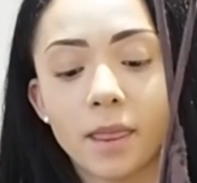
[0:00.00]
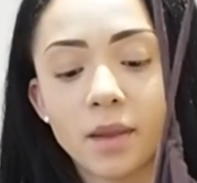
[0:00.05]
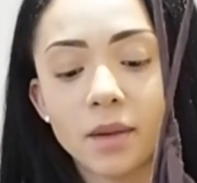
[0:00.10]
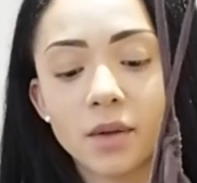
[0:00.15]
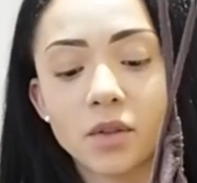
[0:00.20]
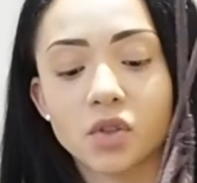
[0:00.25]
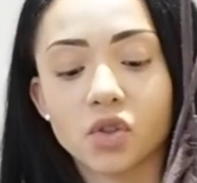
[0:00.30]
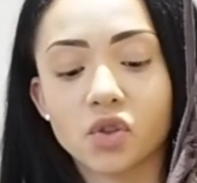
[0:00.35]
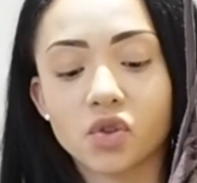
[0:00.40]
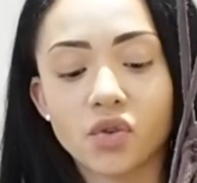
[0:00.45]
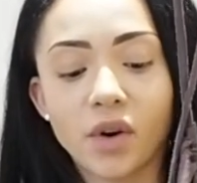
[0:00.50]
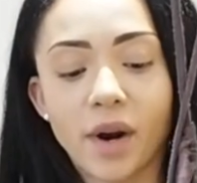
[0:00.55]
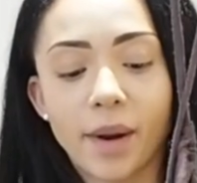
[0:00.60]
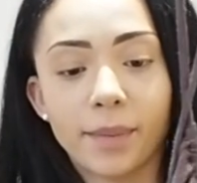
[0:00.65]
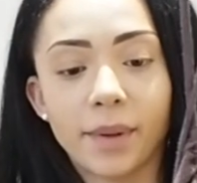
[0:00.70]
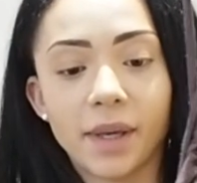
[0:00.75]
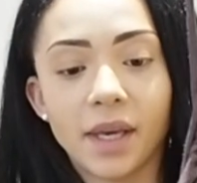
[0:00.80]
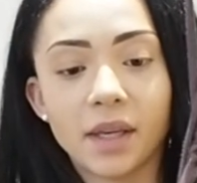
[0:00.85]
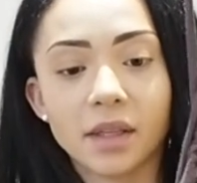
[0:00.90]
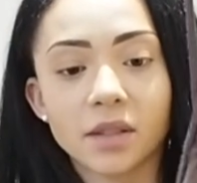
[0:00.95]

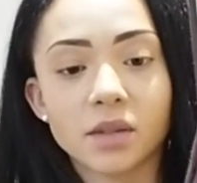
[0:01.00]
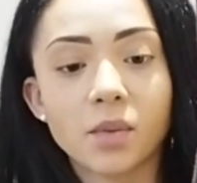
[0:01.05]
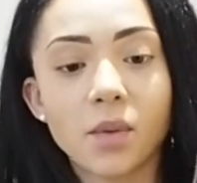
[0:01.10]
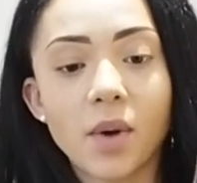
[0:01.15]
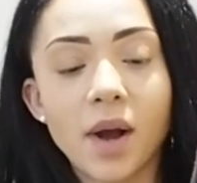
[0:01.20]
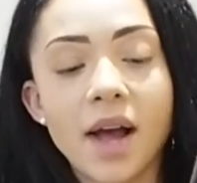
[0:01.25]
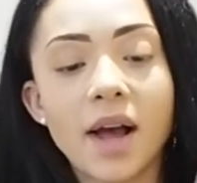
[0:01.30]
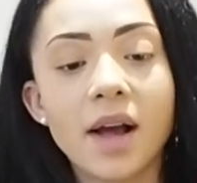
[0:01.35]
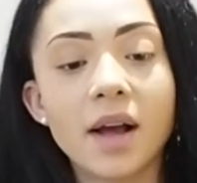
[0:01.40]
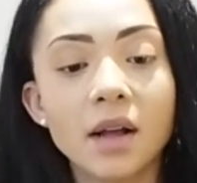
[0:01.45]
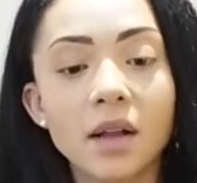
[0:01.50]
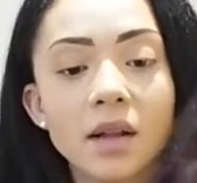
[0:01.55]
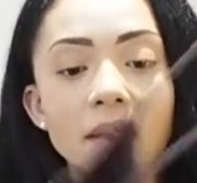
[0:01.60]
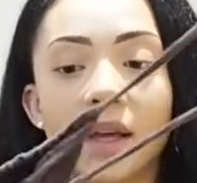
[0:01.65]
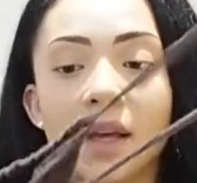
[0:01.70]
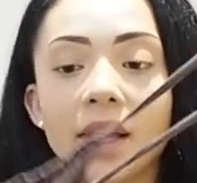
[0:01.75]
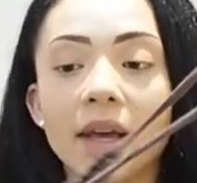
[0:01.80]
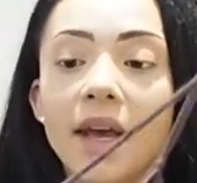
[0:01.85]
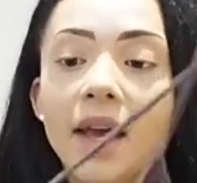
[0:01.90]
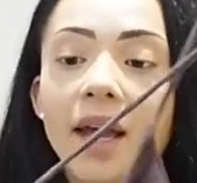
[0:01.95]
strappy as
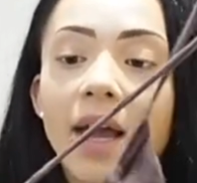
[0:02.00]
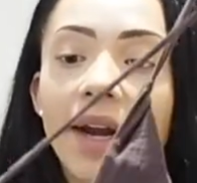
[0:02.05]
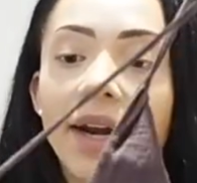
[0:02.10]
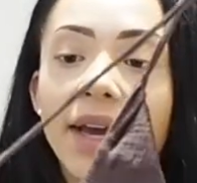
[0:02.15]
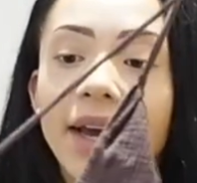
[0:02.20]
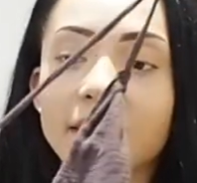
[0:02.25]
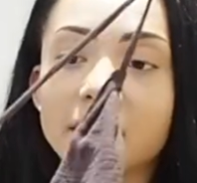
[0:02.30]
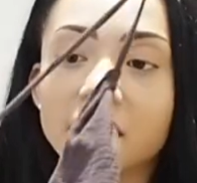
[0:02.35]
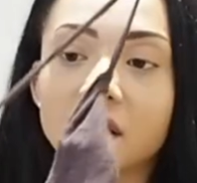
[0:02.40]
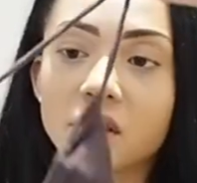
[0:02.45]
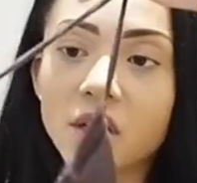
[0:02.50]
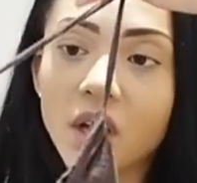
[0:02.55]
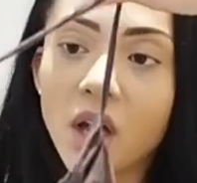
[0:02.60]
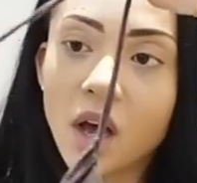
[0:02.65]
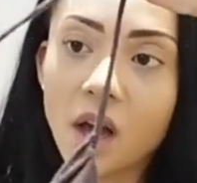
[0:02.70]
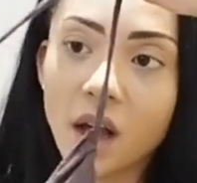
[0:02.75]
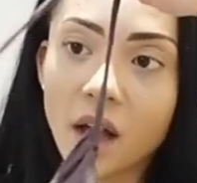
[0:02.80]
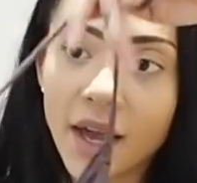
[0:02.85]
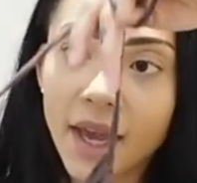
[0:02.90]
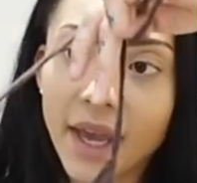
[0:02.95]
well, and it has a
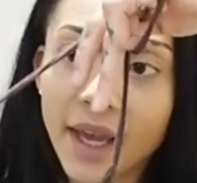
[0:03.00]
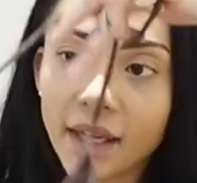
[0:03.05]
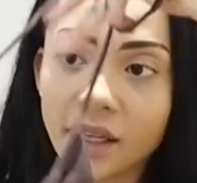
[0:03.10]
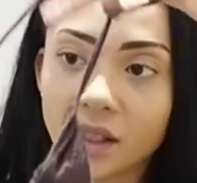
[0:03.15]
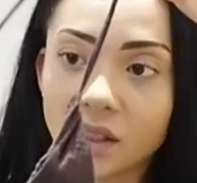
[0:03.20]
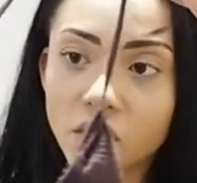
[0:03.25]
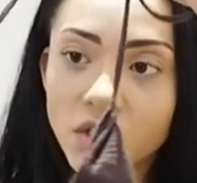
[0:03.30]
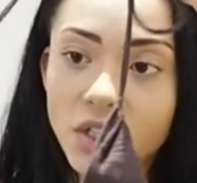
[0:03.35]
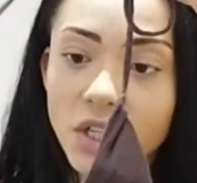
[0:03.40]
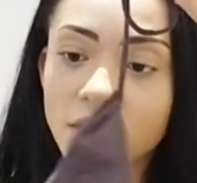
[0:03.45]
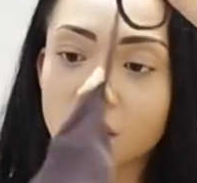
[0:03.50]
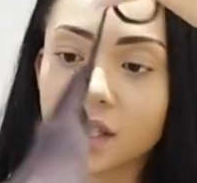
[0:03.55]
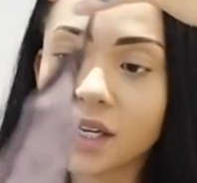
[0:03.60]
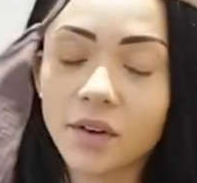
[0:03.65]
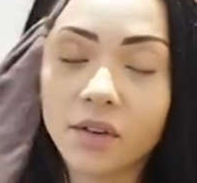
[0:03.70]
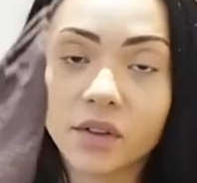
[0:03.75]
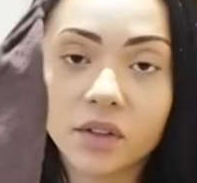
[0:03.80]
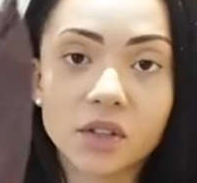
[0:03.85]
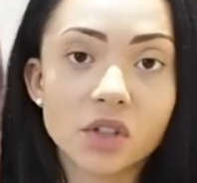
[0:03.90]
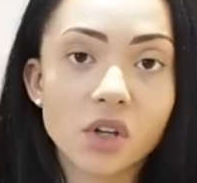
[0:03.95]
tie just
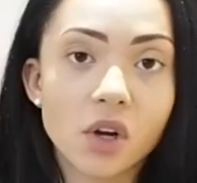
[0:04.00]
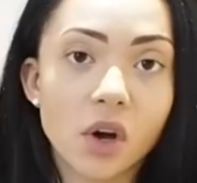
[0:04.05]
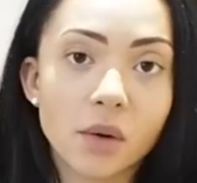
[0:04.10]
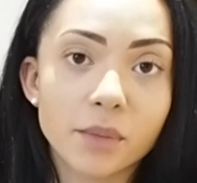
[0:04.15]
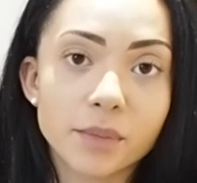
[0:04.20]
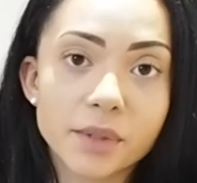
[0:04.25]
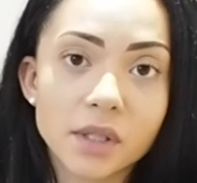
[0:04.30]
here at the top.